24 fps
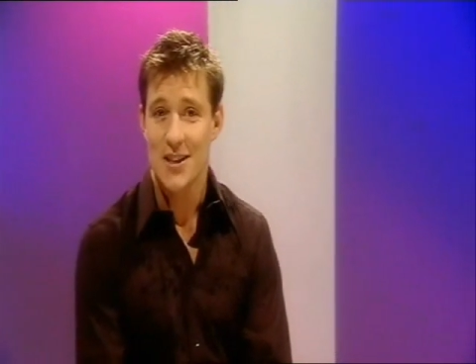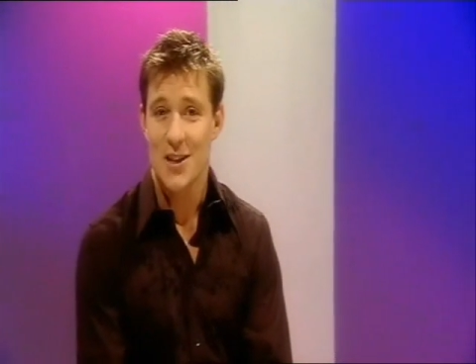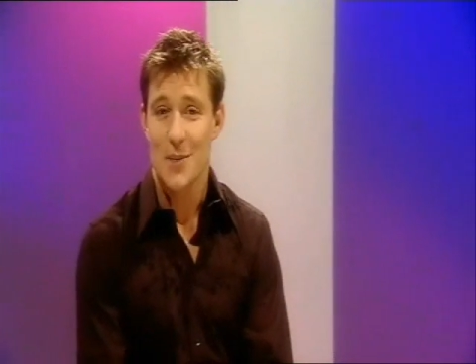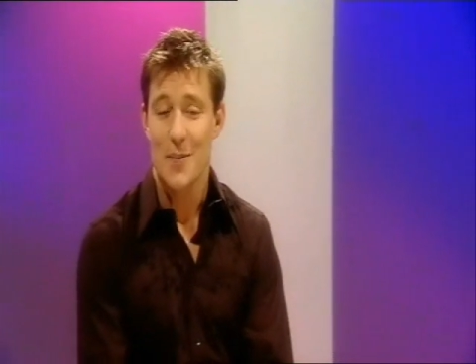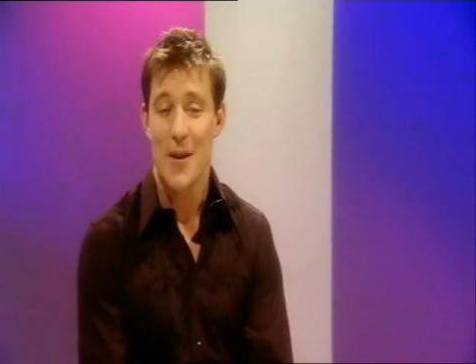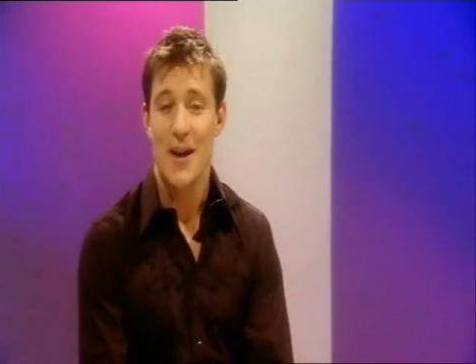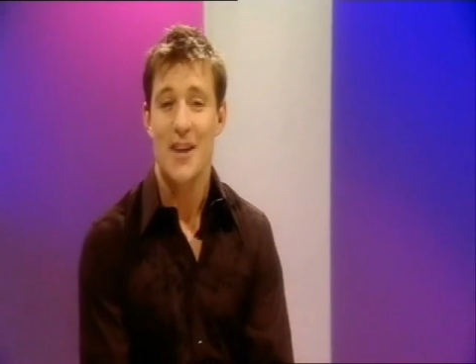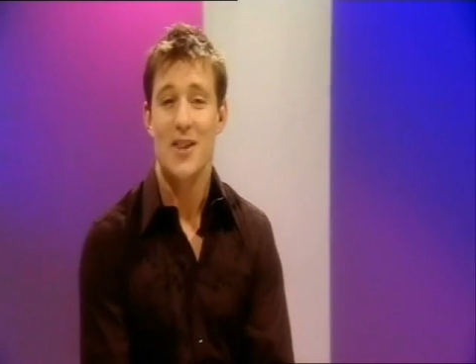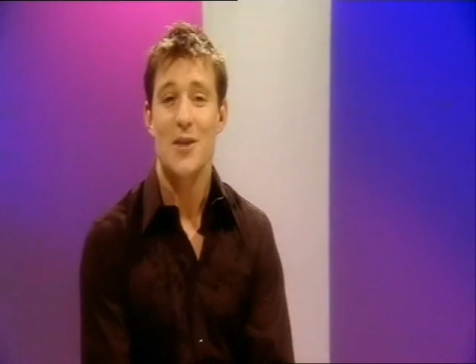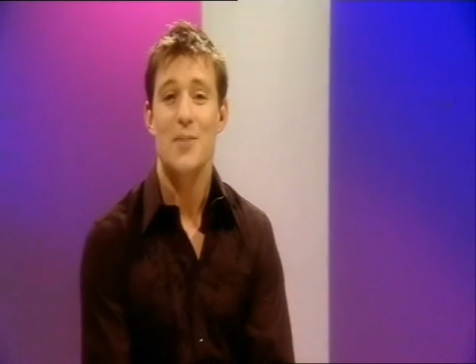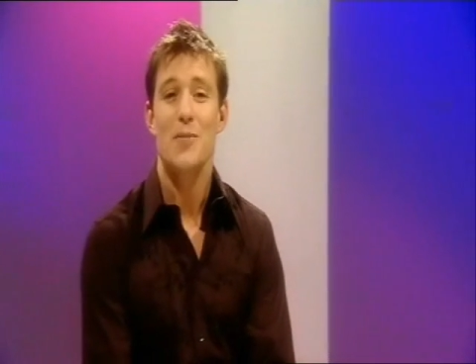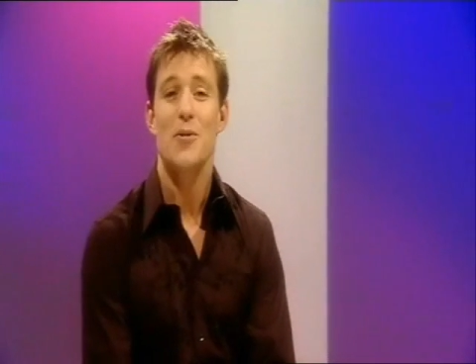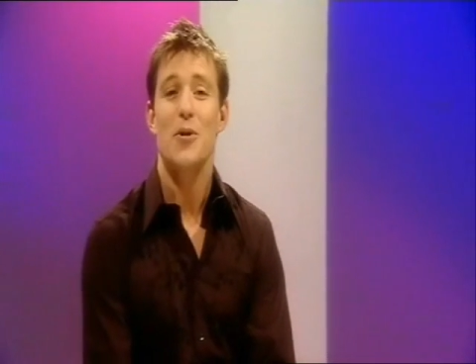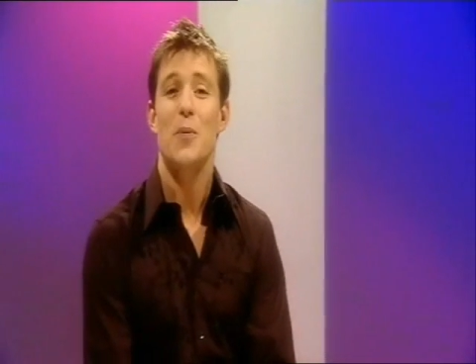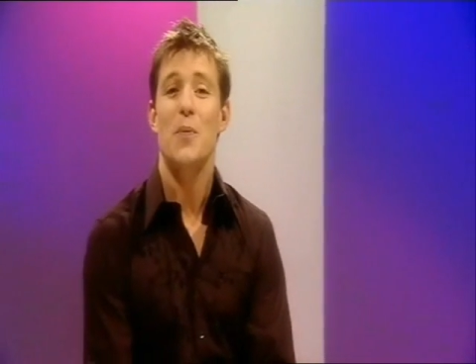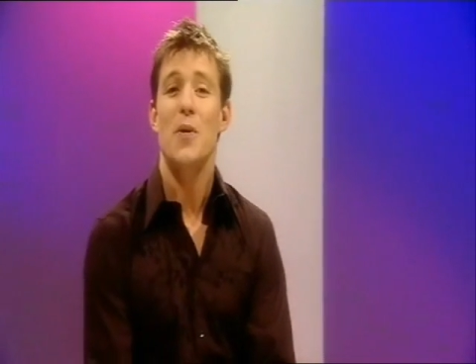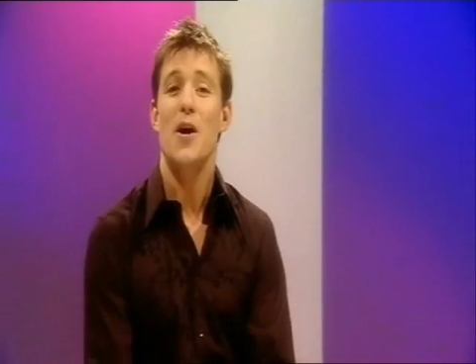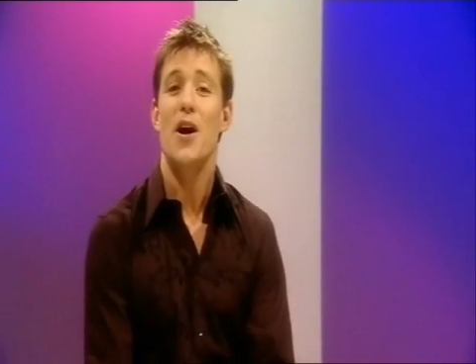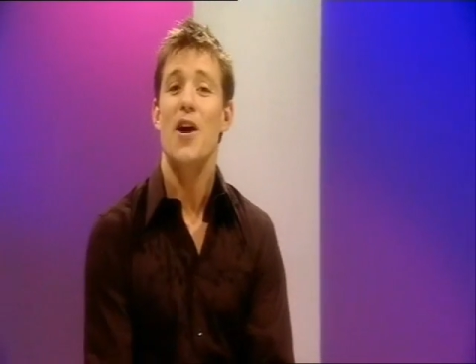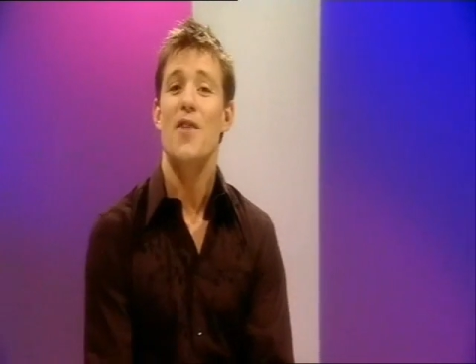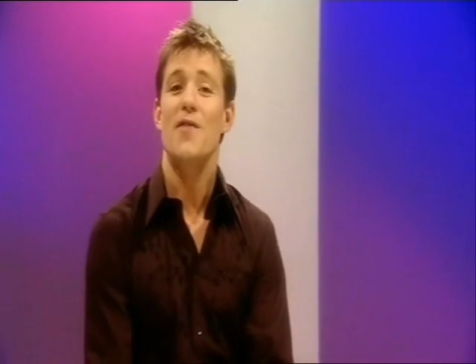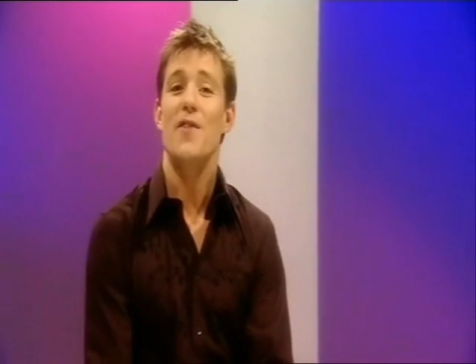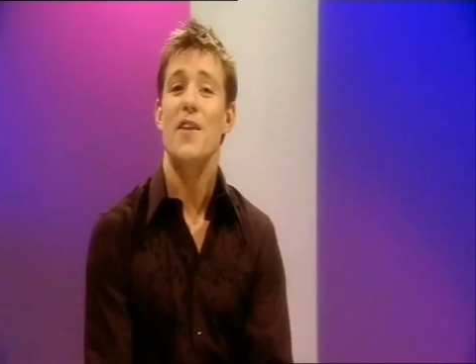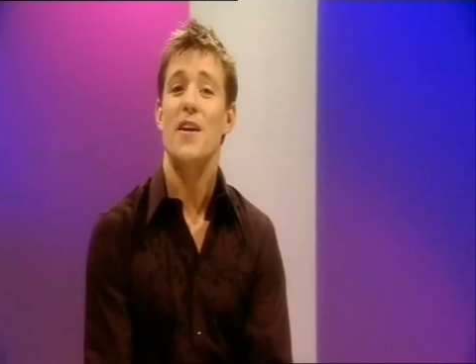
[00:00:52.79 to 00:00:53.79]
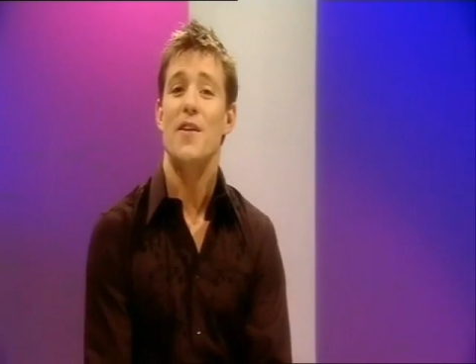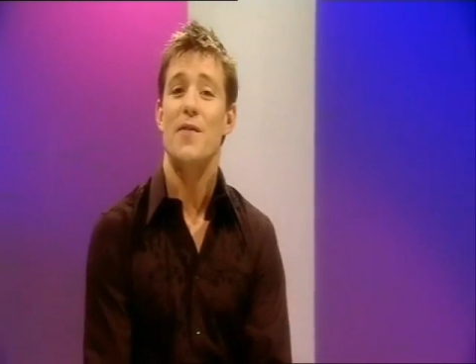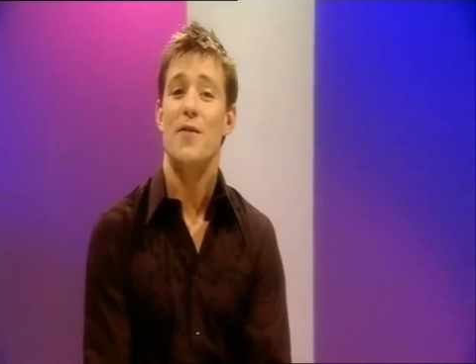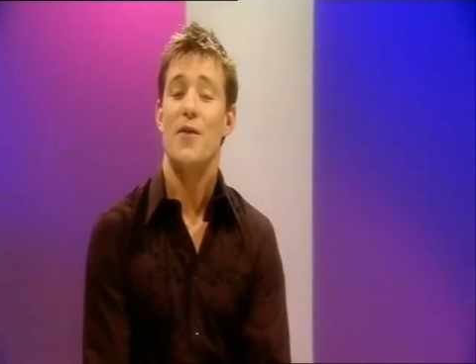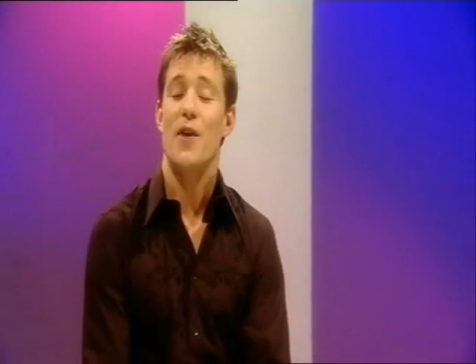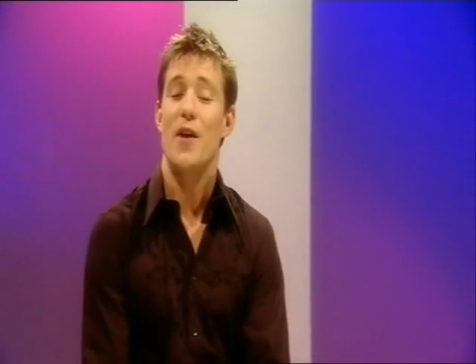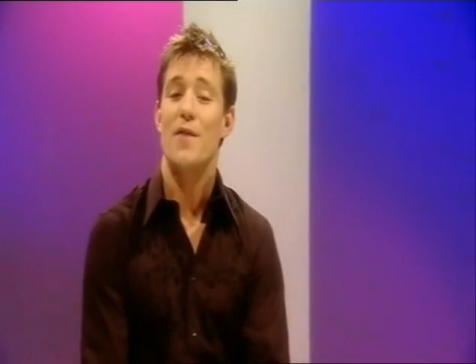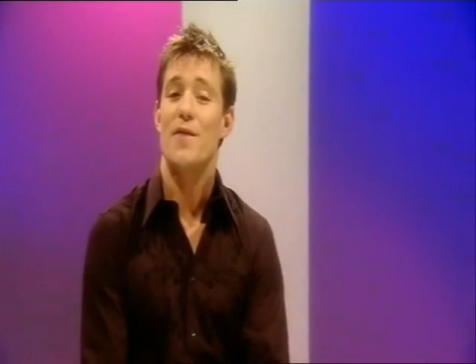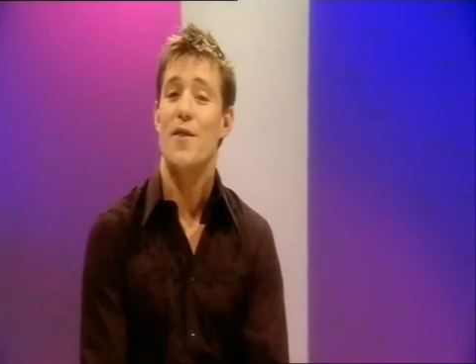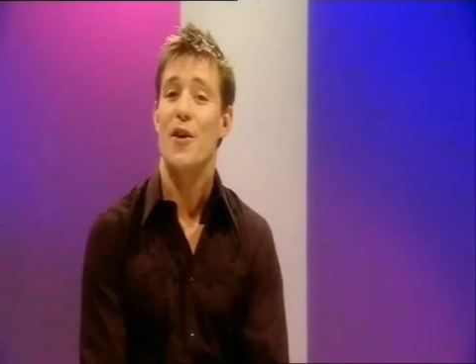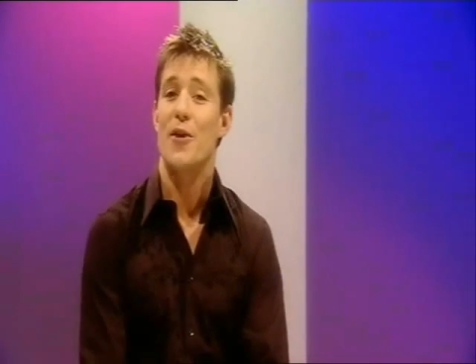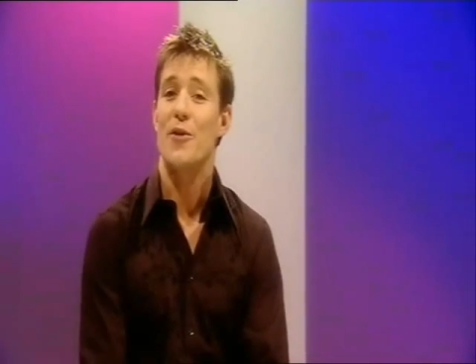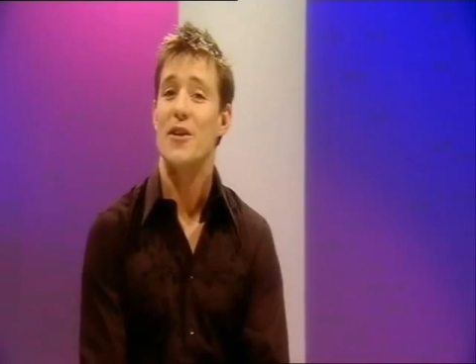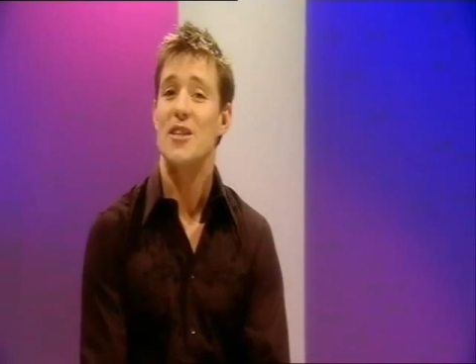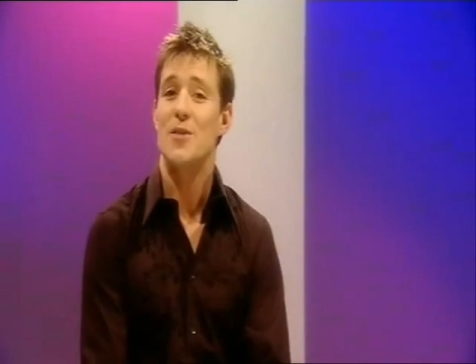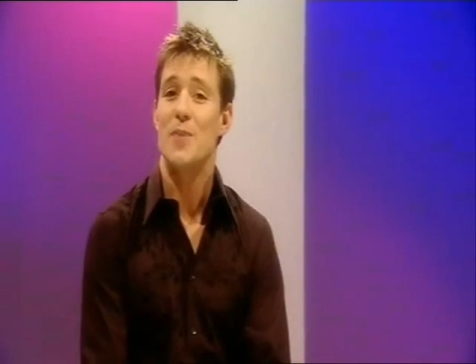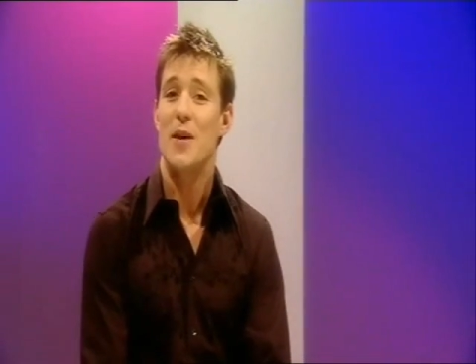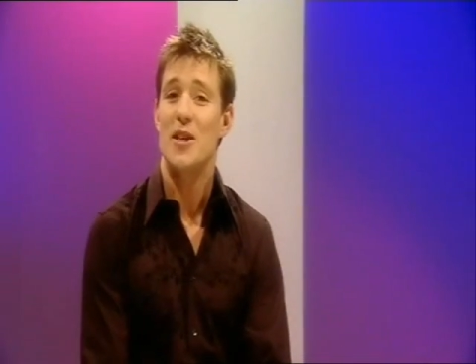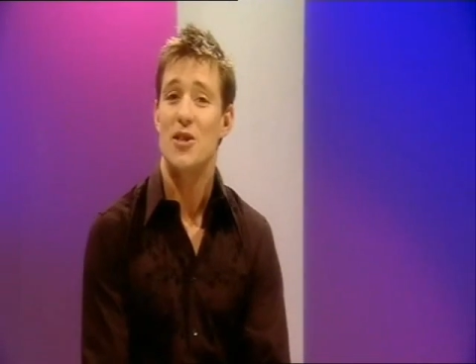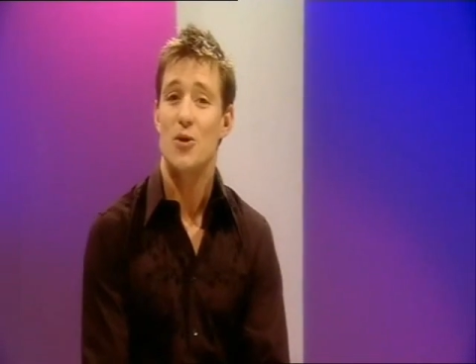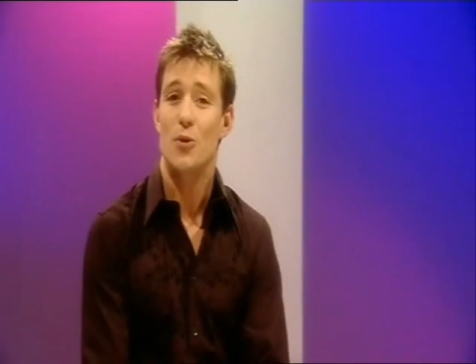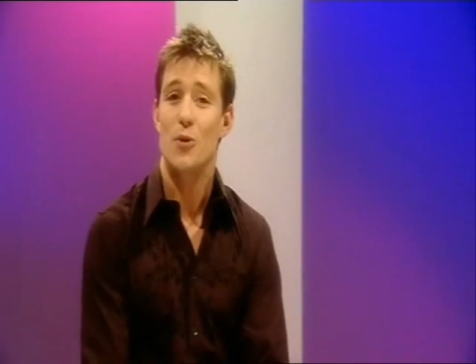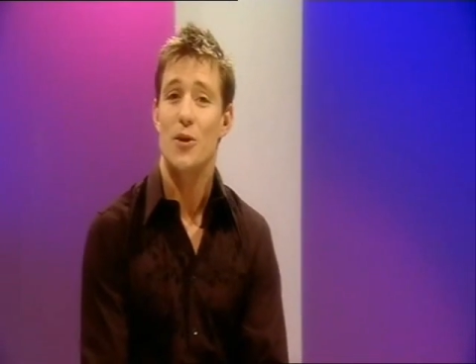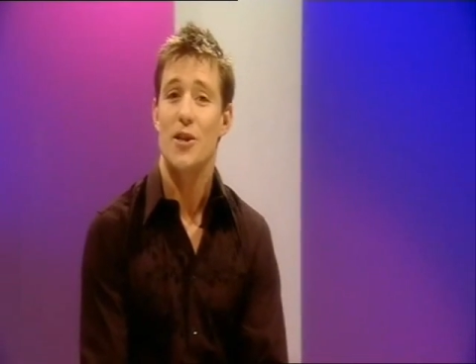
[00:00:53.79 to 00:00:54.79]
to make them look perfect for our very
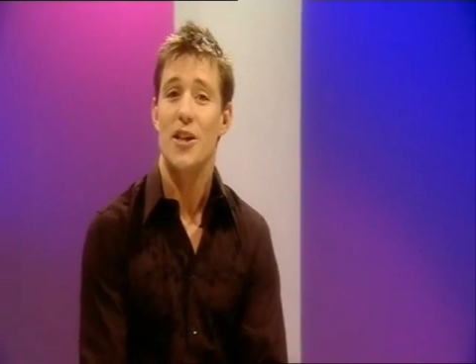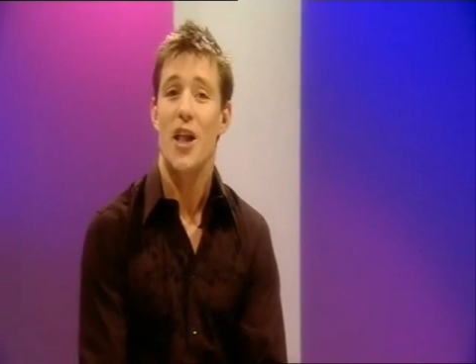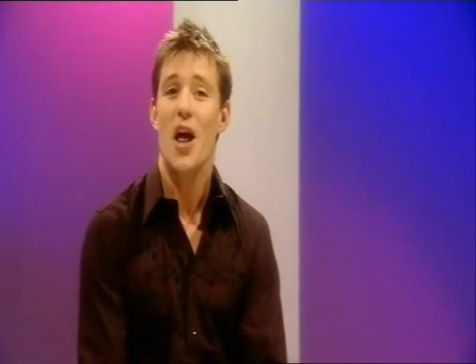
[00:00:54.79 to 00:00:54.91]
special